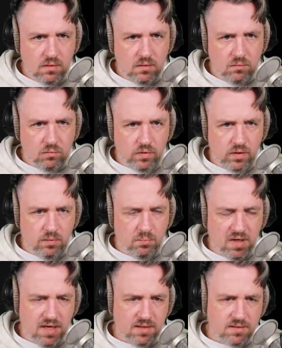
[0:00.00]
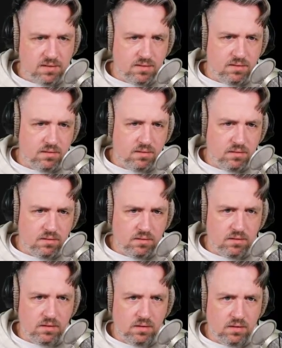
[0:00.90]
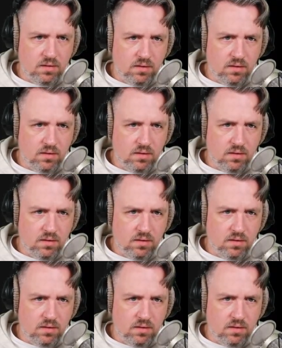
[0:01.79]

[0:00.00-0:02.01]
We're going to pass in the